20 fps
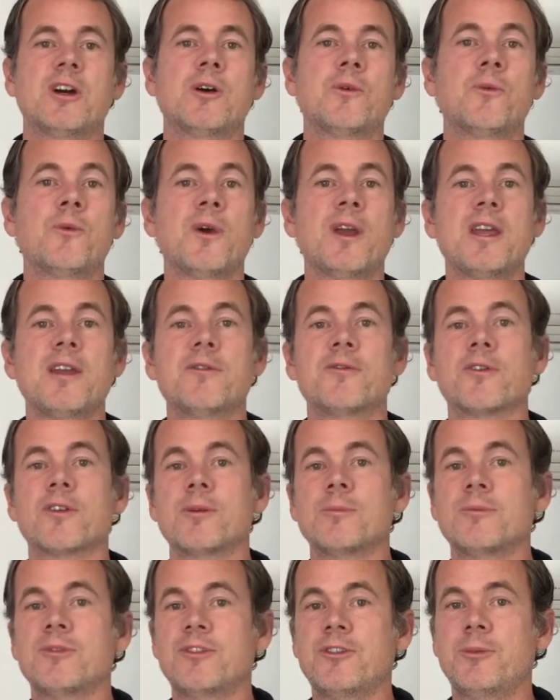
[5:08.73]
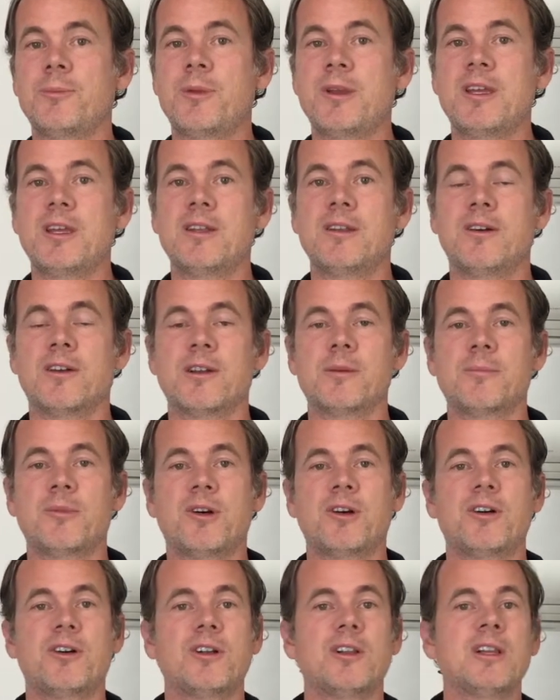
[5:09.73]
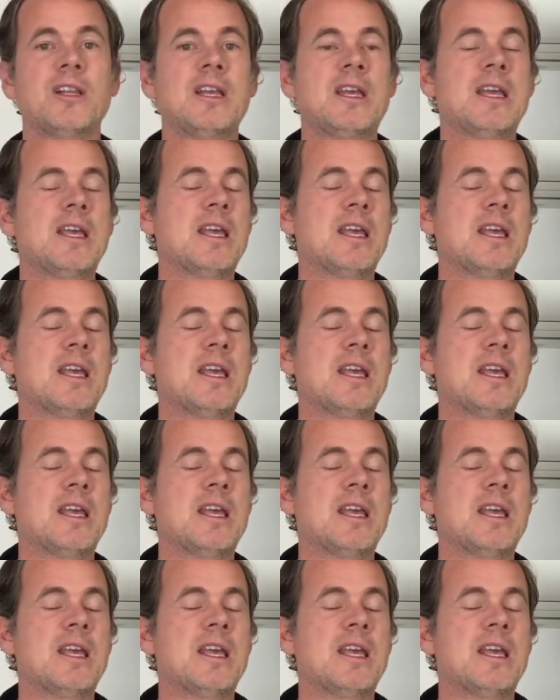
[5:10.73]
away from spin on a ball.